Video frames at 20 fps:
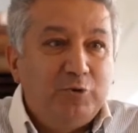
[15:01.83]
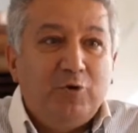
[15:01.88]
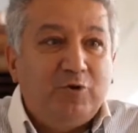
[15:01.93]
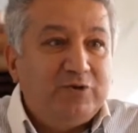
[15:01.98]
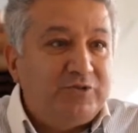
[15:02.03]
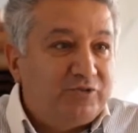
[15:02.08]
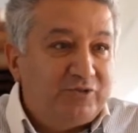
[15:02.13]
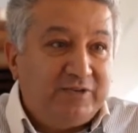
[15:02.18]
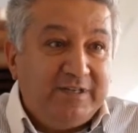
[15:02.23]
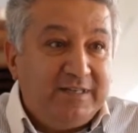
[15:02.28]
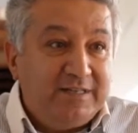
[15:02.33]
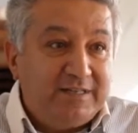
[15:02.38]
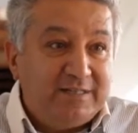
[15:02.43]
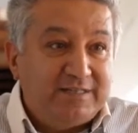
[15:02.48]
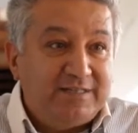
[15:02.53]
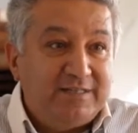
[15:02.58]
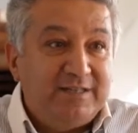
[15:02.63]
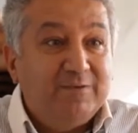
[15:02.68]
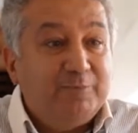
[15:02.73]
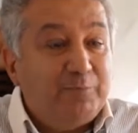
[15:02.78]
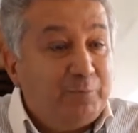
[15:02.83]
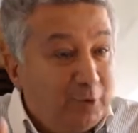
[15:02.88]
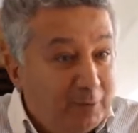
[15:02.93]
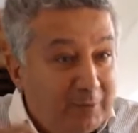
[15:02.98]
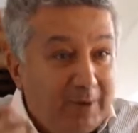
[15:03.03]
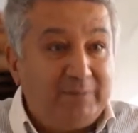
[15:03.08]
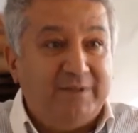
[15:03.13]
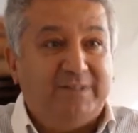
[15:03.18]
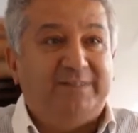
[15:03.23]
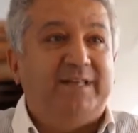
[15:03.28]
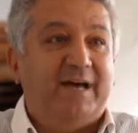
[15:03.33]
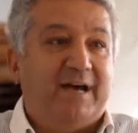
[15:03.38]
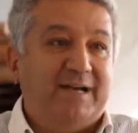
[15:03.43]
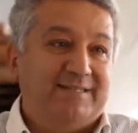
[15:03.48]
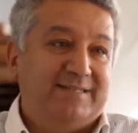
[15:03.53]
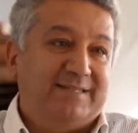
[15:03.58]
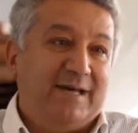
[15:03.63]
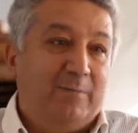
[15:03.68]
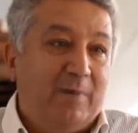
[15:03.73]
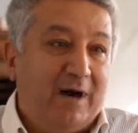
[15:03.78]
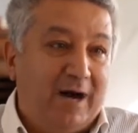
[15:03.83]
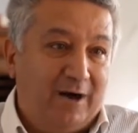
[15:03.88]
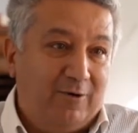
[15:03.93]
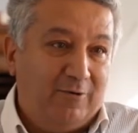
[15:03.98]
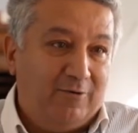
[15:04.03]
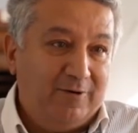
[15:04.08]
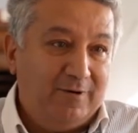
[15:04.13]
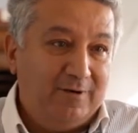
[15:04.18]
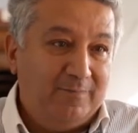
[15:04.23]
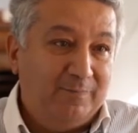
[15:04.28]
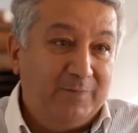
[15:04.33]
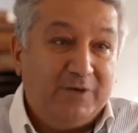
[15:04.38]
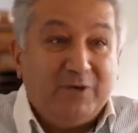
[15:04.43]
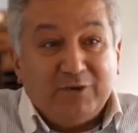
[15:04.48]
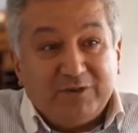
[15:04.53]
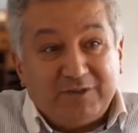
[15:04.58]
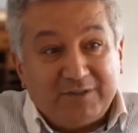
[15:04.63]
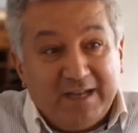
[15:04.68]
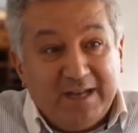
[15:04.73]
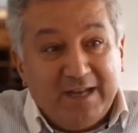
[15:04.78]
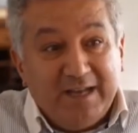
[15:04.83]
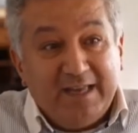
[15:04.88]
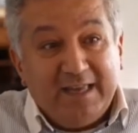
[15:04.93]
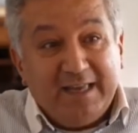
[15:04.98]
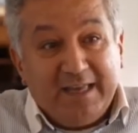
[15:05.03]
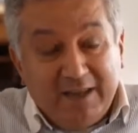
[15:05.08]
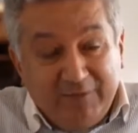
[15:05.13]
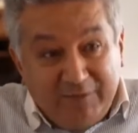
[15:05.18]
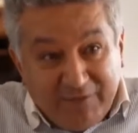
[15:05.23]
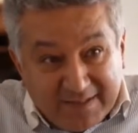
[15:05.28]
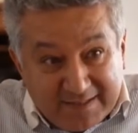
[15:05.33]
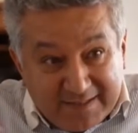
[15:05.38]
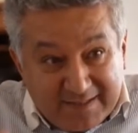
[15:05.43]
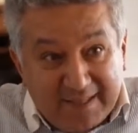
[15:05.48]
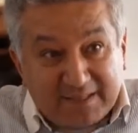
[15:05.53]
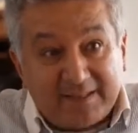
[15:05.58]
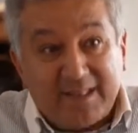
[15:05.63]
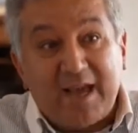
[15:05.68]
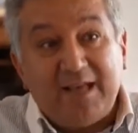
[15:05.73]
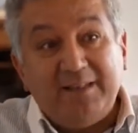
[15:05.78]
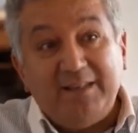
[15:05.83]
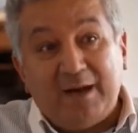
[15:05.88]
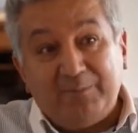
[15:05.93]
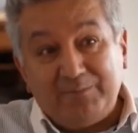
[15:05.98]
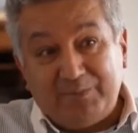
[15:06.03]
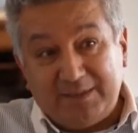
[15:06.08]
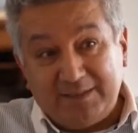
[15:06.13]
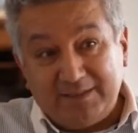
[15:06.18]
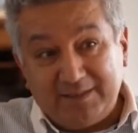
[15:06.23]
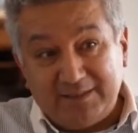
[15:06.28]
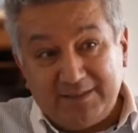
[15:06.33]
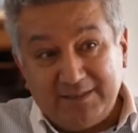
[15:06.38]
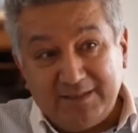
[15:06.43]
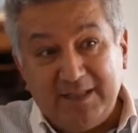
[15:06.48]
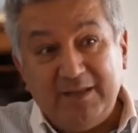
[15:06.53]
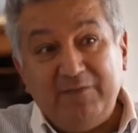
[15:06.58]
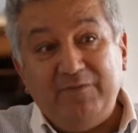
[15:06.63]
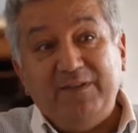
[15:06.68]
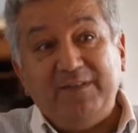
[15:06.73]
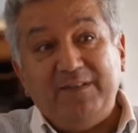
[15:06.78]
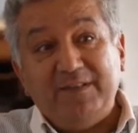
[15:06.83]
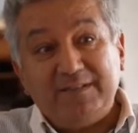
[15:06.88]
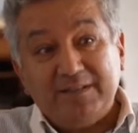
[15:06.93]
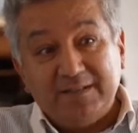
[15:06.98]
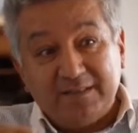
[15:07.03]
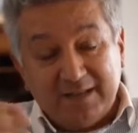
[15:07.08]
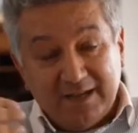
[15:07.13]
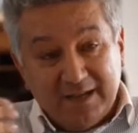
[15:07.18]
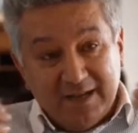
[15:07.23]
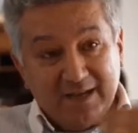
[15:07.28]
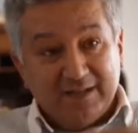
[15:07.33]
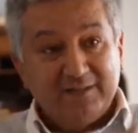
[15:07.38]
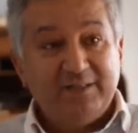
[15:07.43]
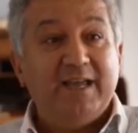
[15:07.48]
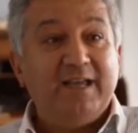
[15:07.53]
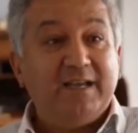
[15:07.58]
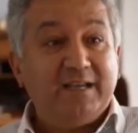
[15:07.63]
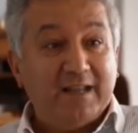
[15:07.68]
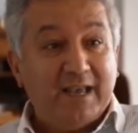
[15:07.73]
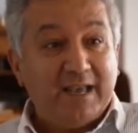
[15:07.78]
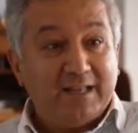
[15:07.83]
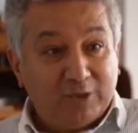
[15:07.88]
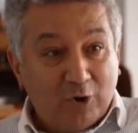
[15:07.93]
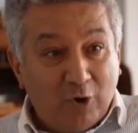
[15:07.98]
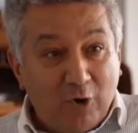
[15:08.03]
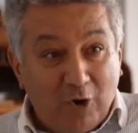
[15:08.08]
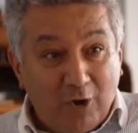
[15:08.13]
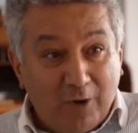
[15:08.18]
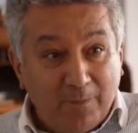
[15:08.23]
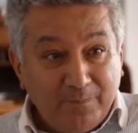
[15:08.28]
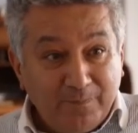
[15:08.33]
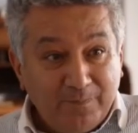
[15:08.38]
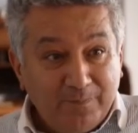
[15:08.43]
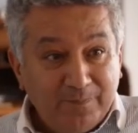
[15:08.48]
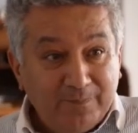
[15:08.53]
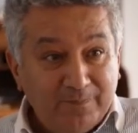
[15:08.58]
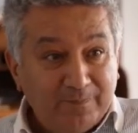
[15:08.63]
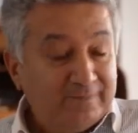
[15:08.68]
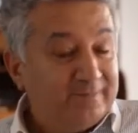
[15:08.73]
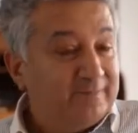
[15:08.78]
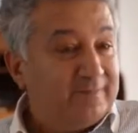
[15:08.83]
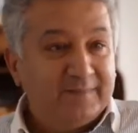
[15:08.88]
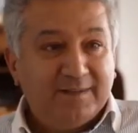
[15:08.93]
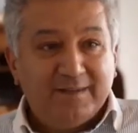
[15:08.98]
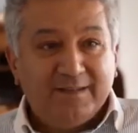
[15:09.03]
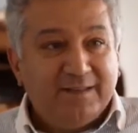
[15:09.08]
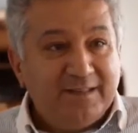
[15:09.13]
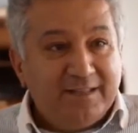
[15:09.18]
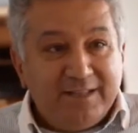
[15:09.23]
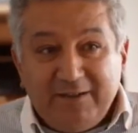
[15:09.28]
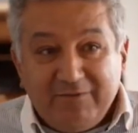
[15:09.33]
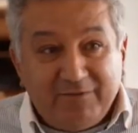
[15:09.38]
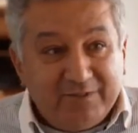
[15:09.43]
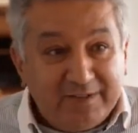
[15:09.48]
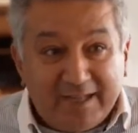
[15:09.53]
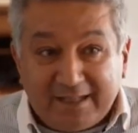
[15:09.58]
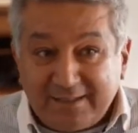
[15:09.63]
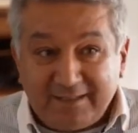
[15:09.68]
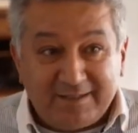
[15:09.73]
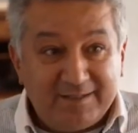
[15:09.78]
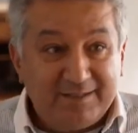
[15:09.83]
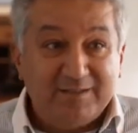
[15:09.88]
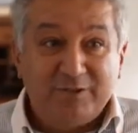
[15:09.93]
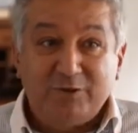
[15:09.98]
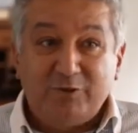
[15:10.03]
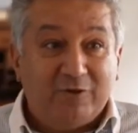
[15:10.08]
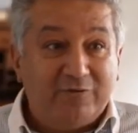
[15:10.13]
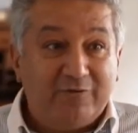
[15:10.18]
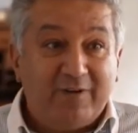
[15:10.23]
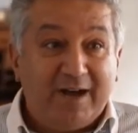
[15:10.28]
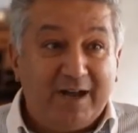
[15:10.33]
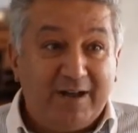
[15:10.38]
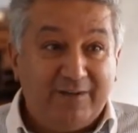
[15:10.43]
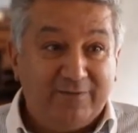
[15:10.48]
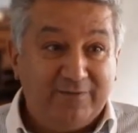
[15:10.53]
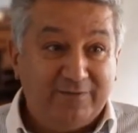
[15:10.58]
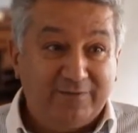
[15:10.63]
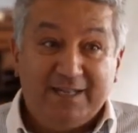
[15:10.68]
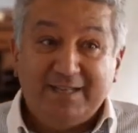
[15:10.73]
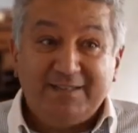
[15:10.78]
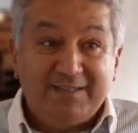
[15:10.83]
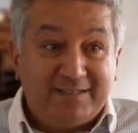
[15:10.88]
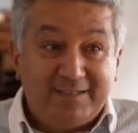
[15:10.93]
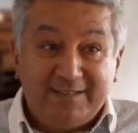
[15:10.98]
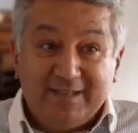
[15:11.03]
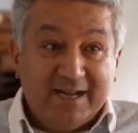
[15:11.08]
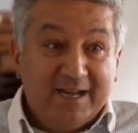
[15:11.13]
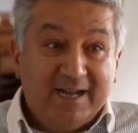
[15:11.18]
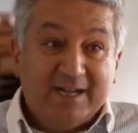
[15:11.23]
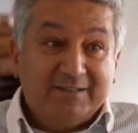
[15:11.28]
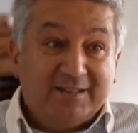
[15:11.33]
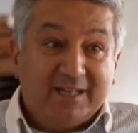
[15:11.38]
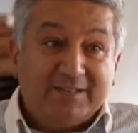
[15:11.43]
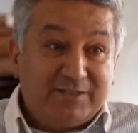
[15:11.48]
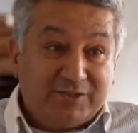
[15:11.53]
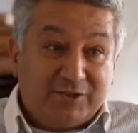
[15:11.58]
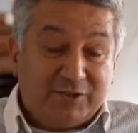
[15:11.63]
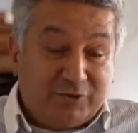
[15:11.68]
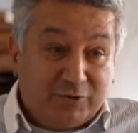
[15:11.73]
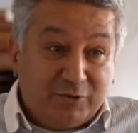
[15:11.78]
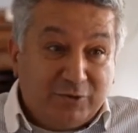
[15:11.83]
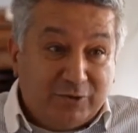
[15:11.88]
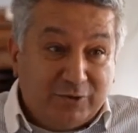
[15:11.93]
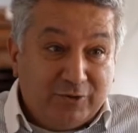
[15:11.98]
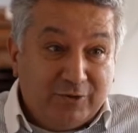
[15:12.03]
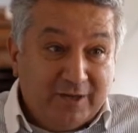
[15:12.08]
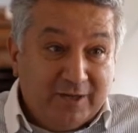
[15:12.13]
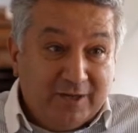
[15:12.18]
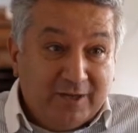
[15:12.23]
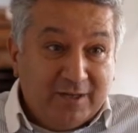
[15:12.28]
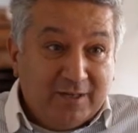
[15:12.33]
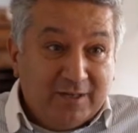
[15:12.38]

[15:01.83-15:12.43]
two or three years. He'll probably die somehow. Because if he is not adopted, if he doesn't taken at home, he will not survive. That's, that's true.